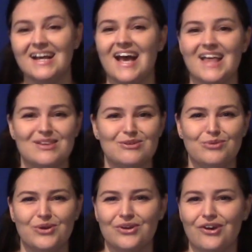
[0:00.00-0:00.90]
and they'll
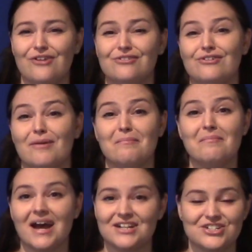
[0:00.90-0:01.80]
work over a
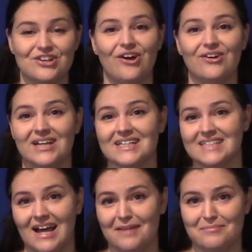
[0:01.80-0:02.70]
much longer
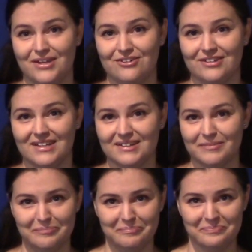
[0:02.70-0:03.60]
time
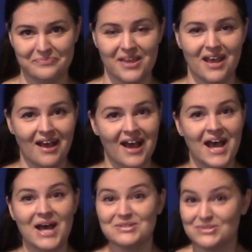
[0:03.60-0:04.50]
period.
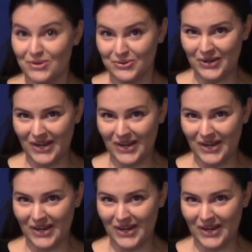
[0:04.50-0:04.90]
So,